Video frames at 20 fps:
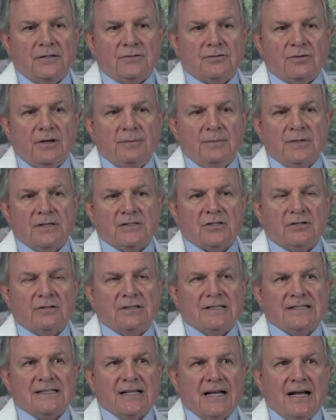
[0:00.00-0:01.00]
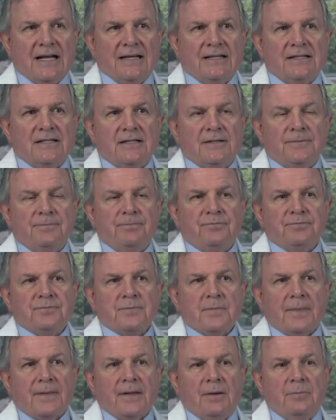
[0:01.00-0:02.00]
treatments are designed
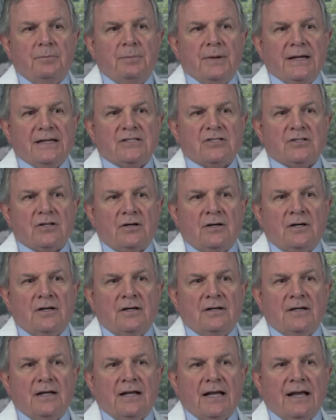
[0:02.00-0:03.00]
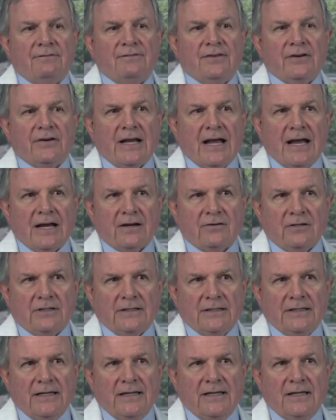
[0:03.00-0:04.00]
based on very
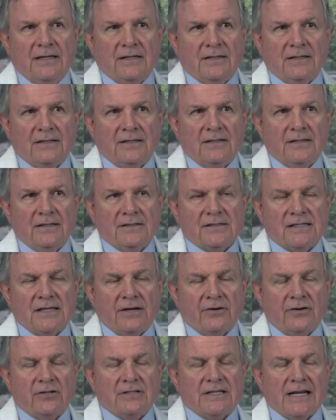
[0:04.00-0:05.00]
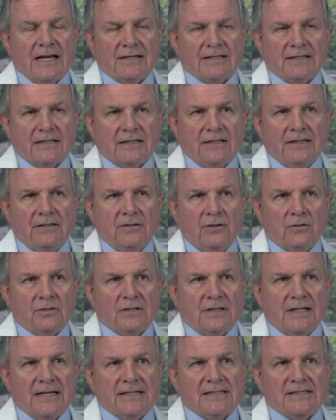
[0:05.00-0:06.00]
accurately, stereotactically
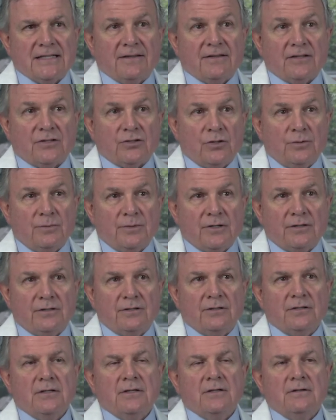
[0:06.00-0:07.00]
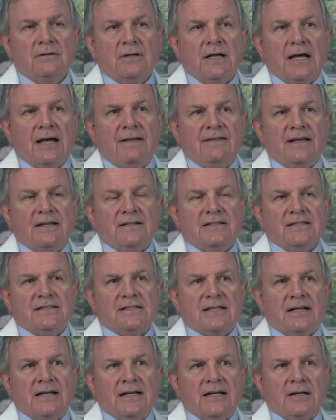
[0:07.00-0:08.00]
localizing the tumor, and then
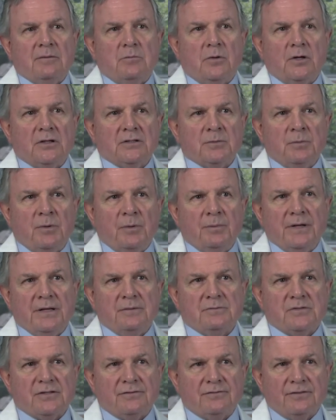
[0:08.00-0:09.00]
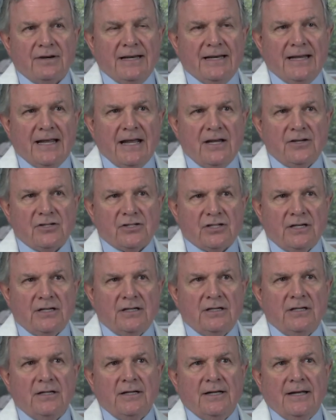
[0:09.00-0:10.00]
designing multiple beams of
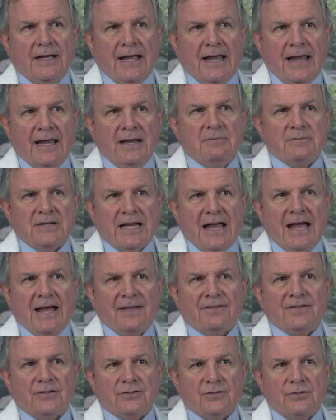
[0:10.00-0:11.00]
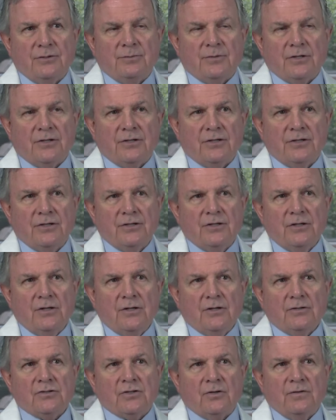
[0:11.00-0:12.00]
radiation aimed at the tumor
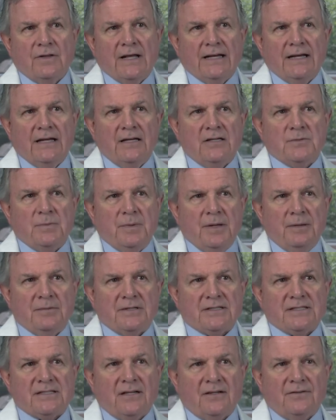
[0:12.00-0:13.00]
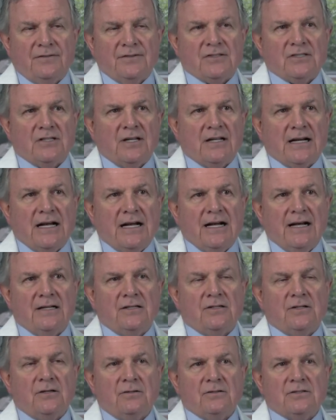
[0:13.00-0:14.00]
so that each beam itself is not a high
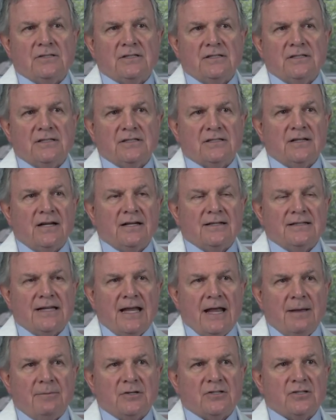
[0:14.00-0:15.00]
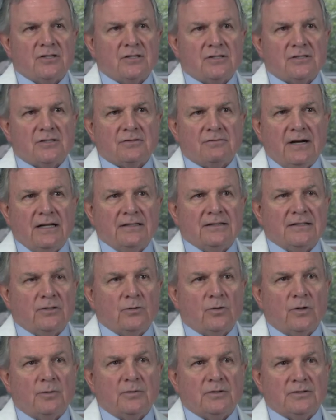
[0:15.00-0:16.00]
dose and does not damage the surrounding
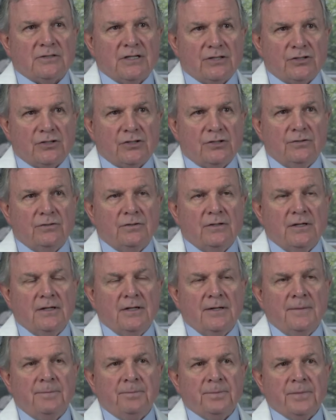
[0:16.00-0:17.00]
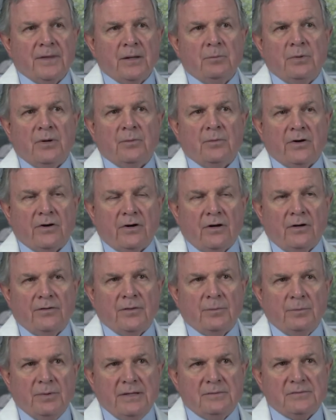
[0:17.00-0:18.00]
normal tissue, but where all
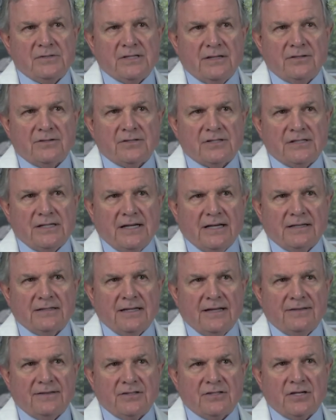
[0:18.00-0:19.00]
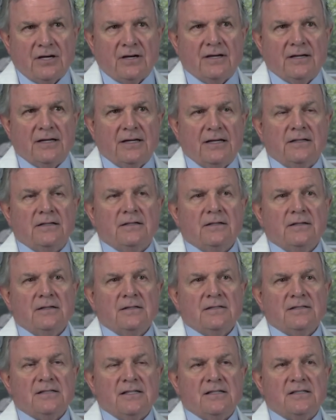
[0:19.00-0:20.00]
the beams intersect at the target
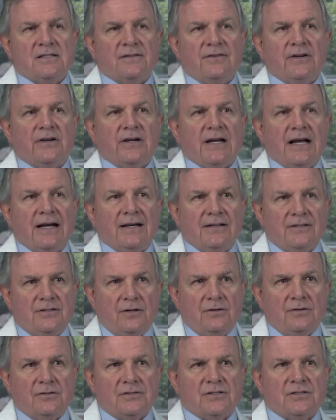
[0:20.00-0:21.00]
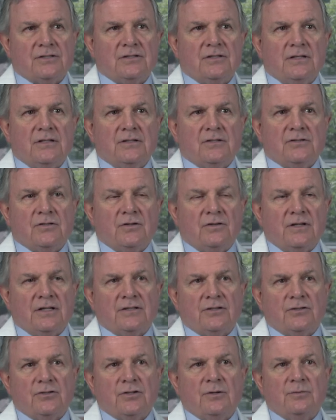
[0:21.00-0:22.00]
sees a very high dose so that
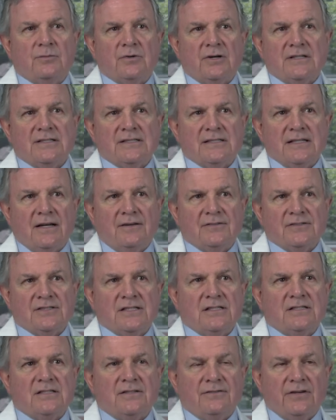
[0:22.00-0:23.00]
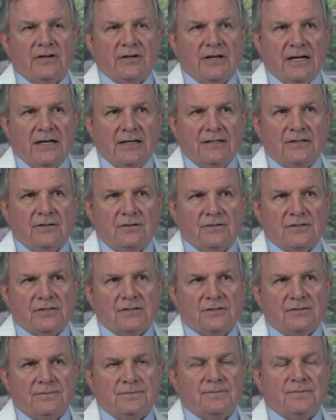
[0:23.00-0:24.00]
the tumor itself sees a very high
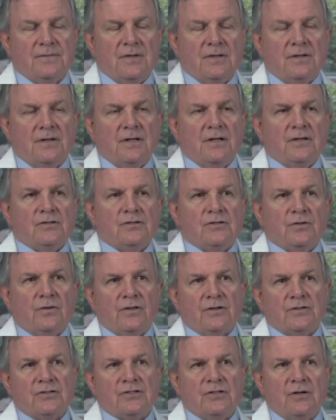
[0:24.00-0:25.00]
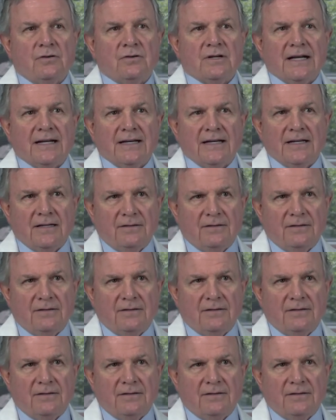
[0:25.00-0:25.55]
dose. So there's no cutting